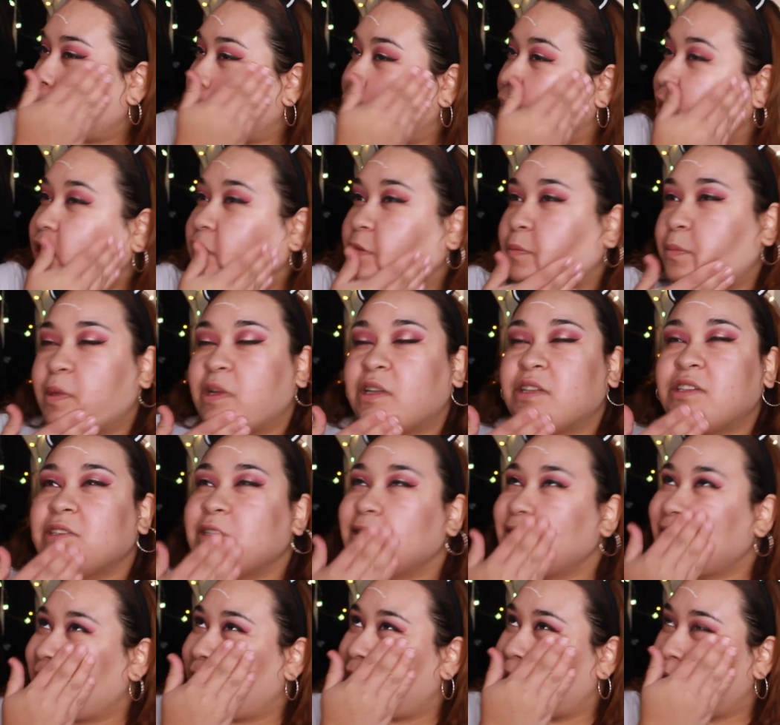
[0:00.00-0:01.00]
The
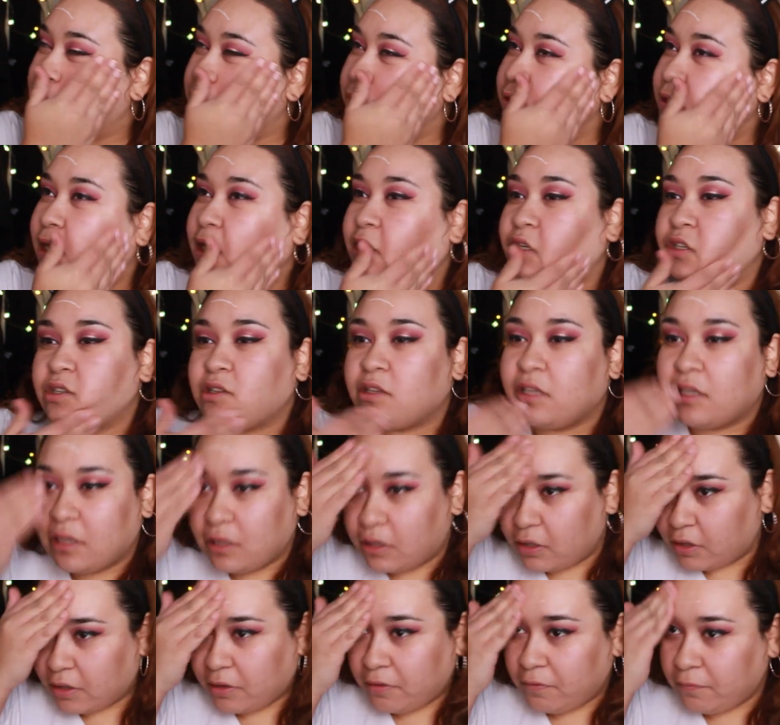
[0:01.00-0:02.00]
sponges that I was actually
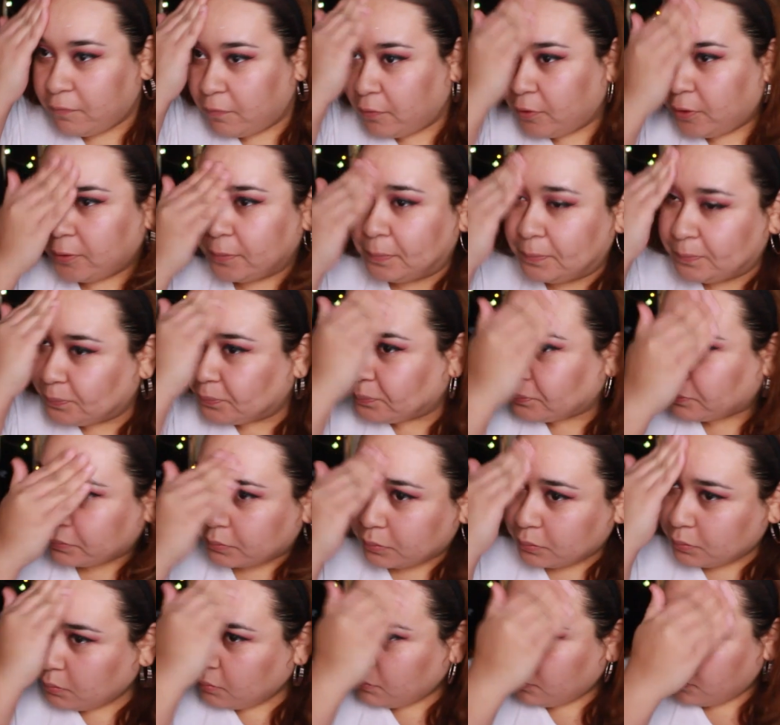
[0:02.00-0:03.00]
looking for
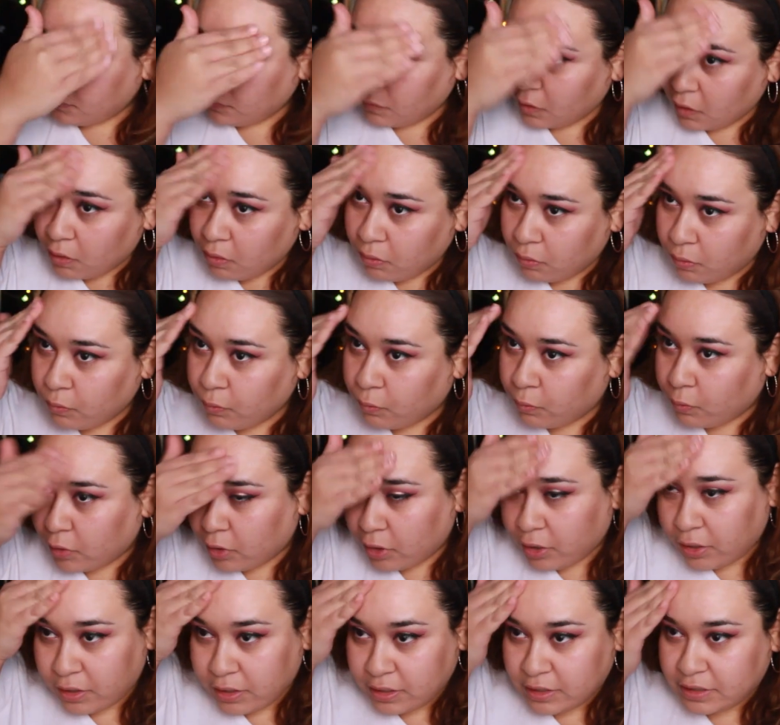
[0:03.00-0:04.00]

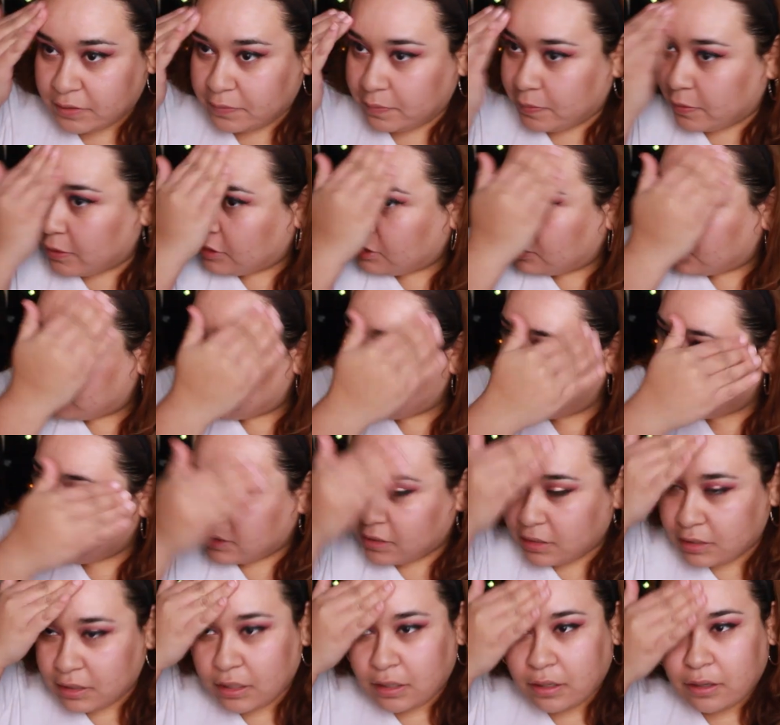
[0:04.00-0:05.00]
were the
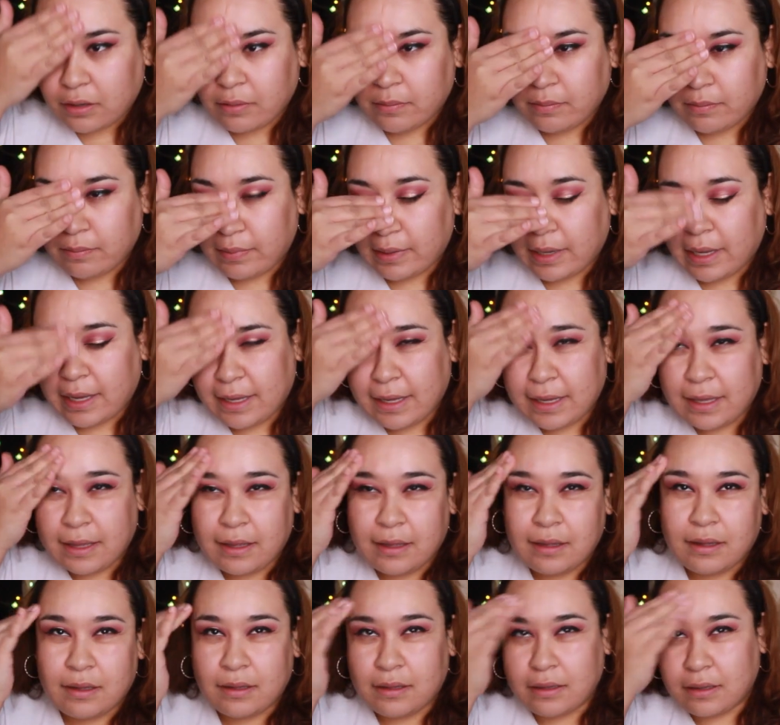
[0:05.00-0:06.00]
sponges
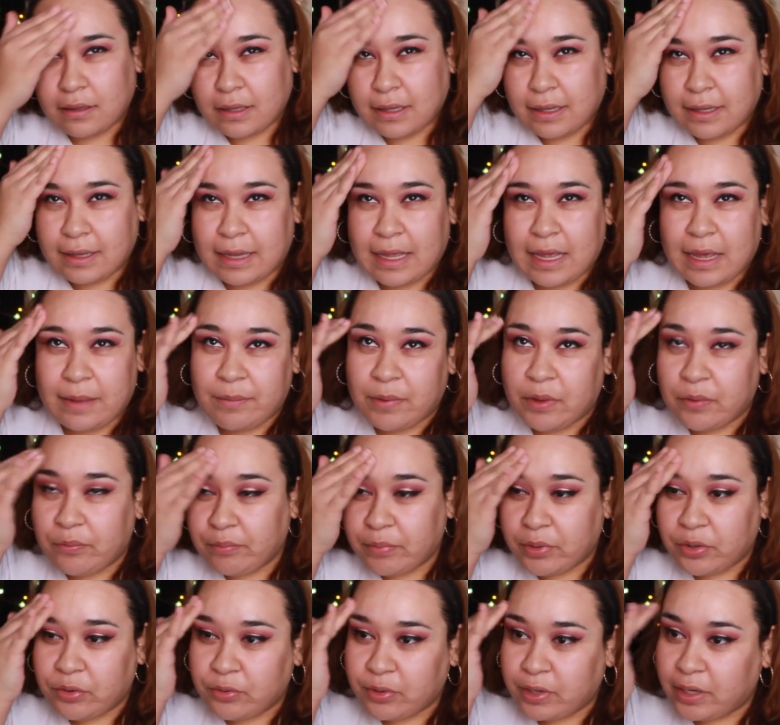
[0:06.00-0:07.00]
by Glam
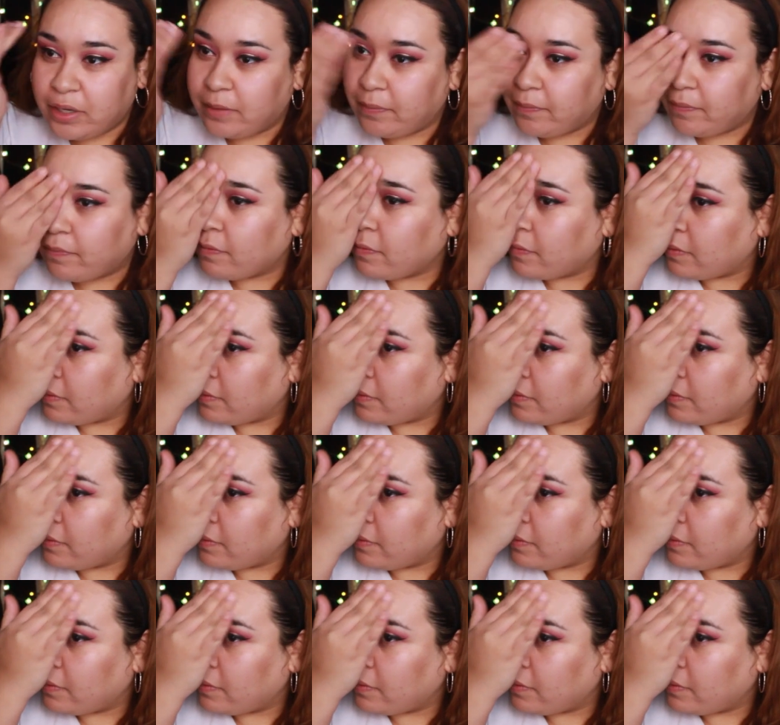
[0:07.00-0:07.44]
& Beauty.